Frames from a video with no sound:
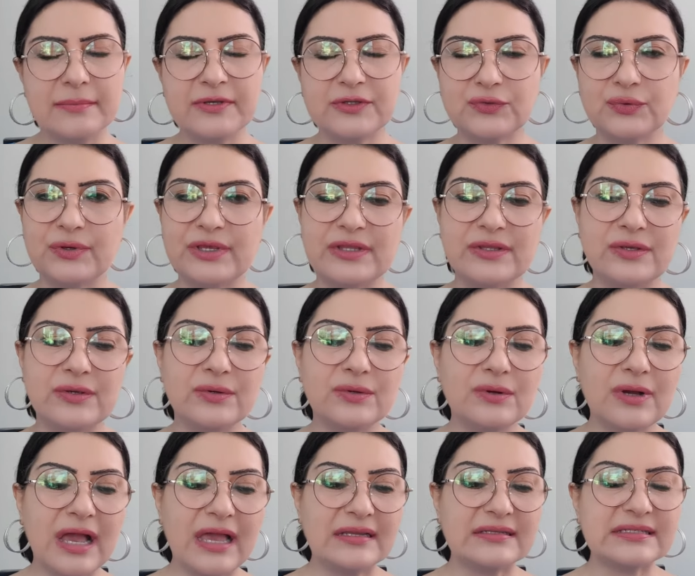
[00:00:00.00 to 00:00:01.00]
between
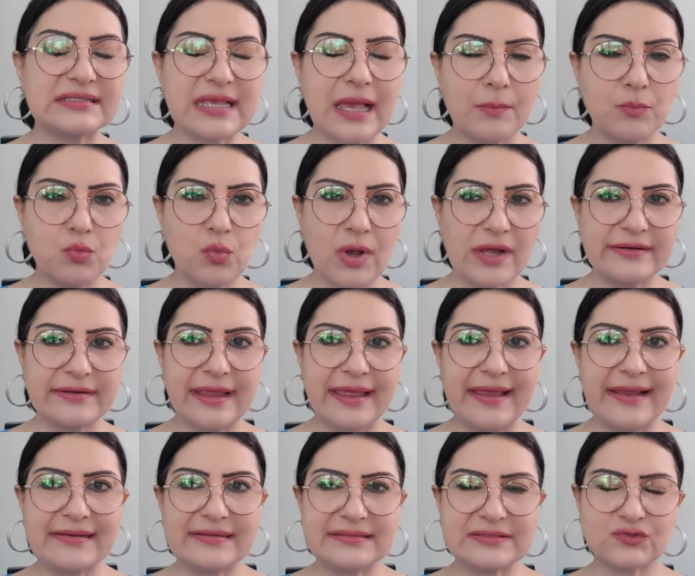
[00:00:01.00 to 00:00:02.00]
you and someone
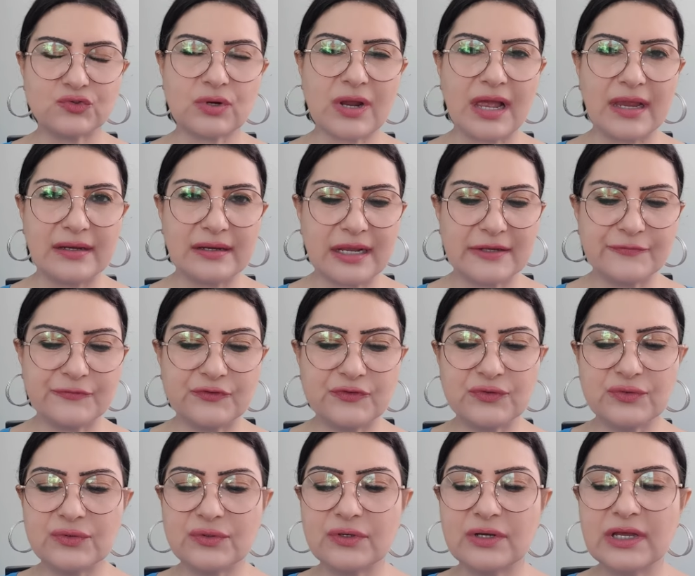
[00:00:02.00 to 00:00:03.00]
else, try not
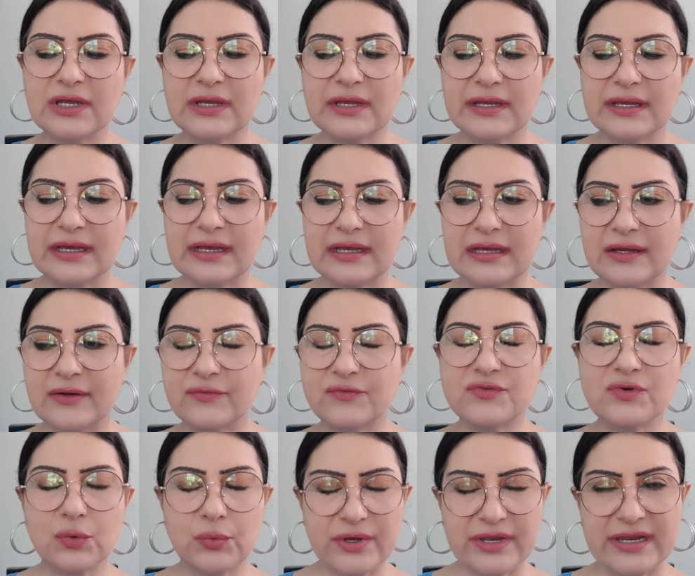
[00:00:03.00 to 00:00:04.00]
to
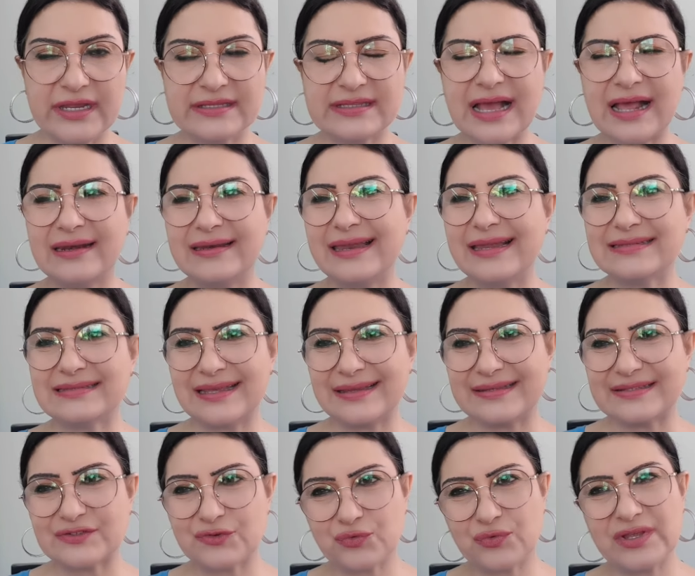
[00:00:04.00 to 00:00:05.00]
ruin it unless
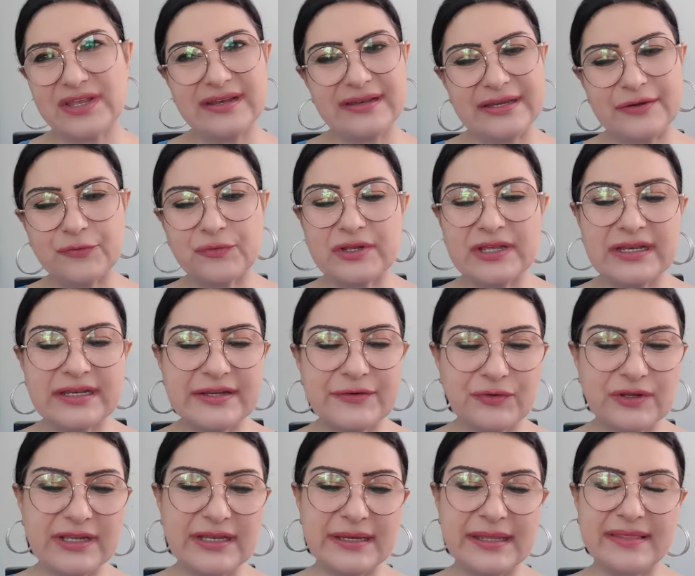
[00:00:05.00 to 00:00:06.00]
it's really, really,
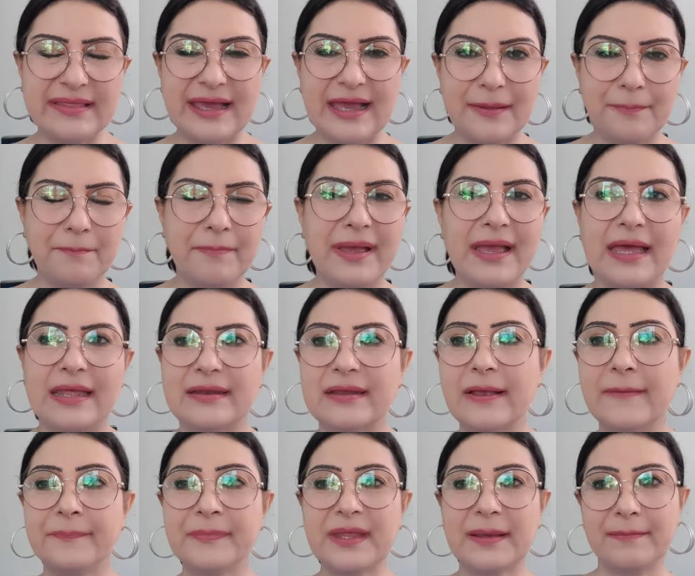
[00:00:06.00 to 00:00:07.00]
really that bad.
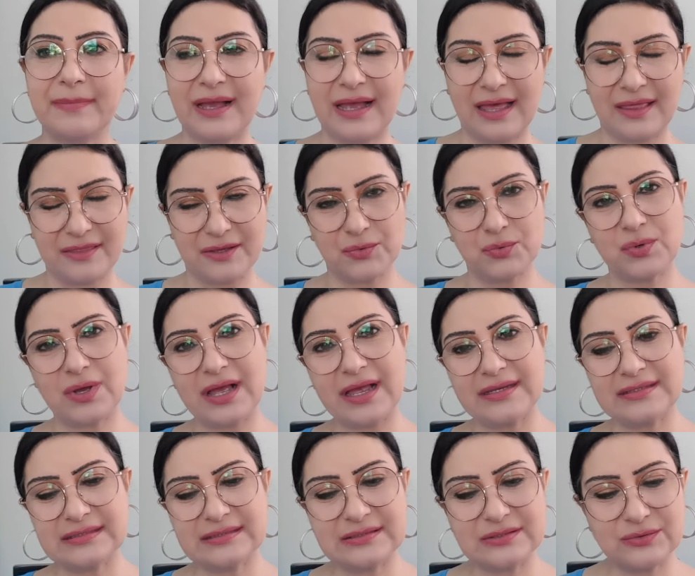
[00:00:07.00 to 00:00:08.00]
But
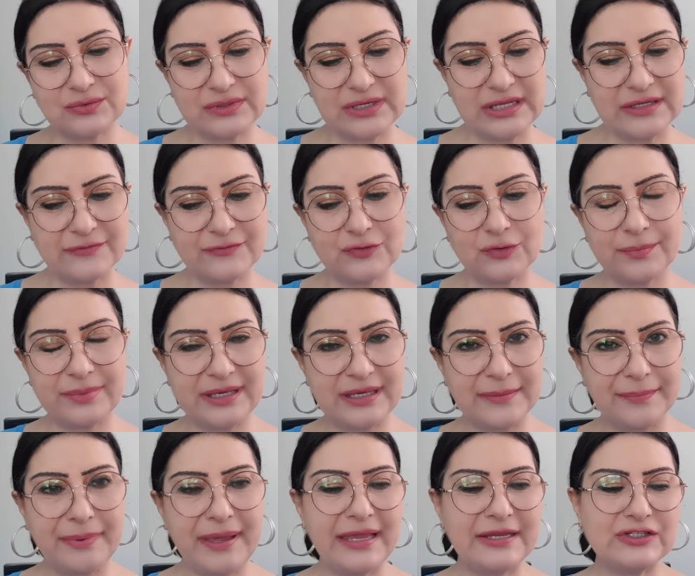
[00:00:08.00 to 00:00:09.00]
otherwise, you need to
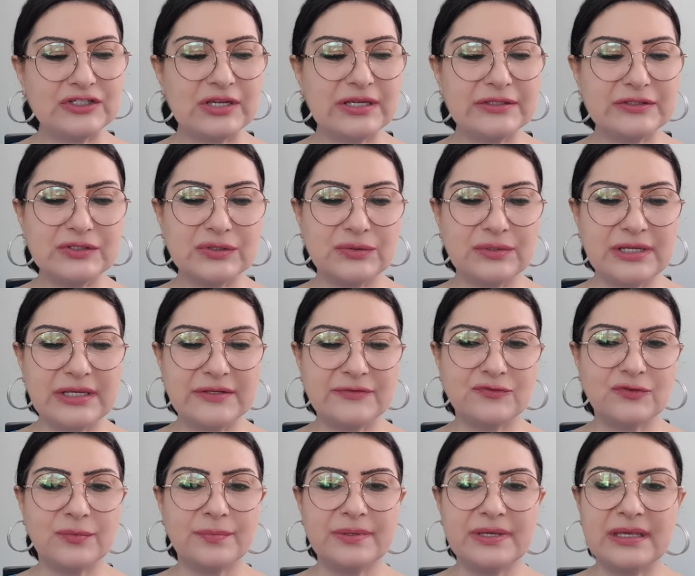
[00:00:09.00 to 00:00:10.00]
be patient, you
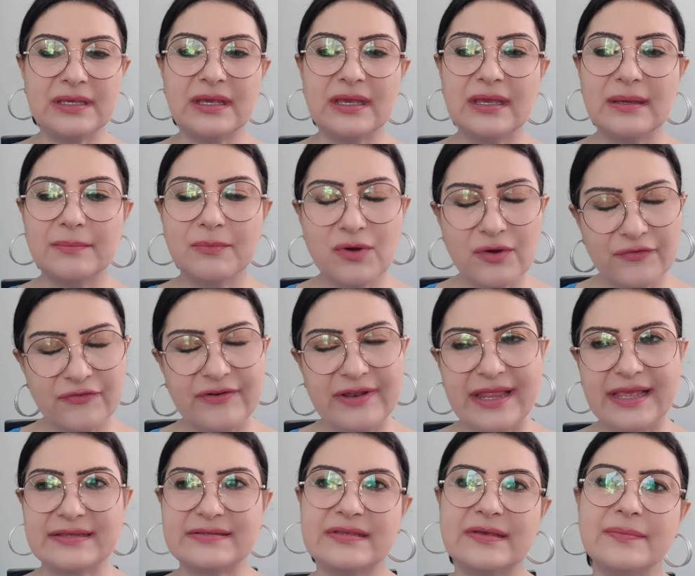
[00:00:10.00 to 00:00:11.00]
need to be more
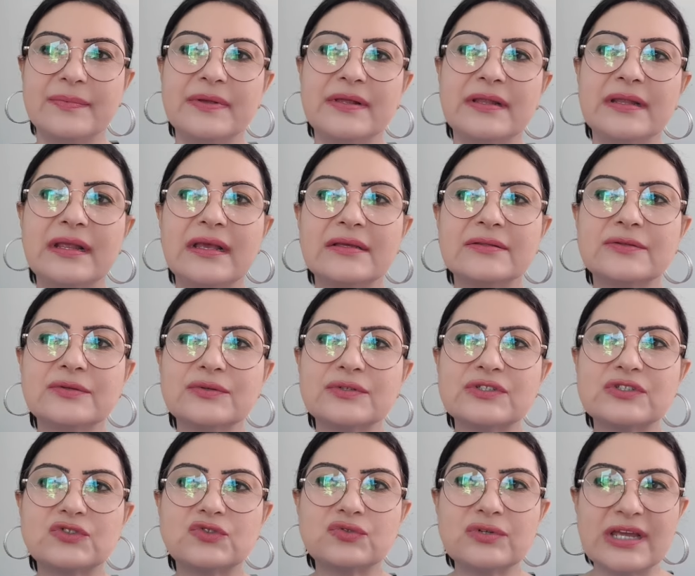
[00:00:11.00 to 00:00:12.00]
flexible to
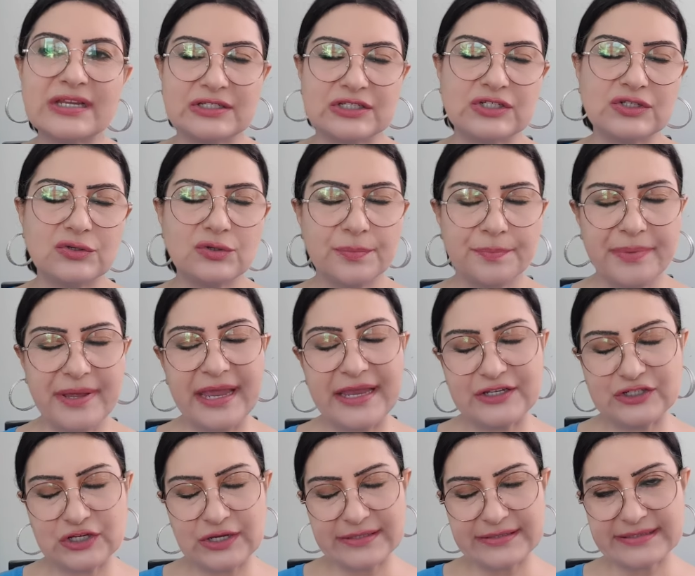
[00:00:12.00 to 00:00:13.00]
stretch your
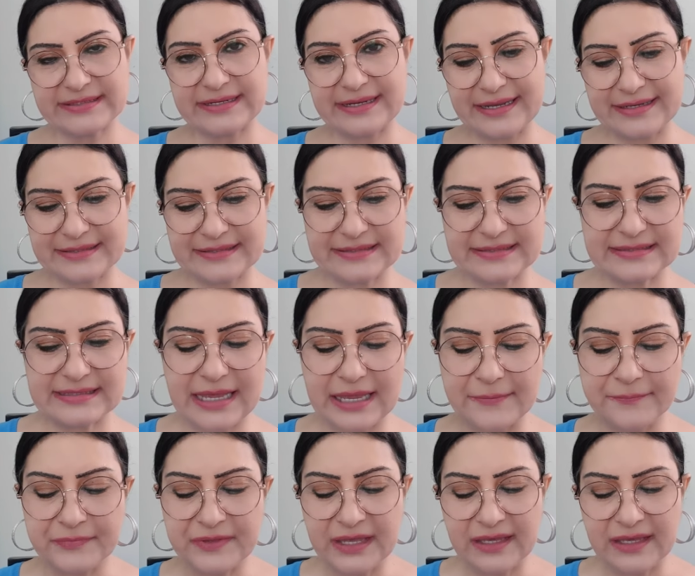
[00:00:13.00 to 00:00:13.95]
patience, let's say.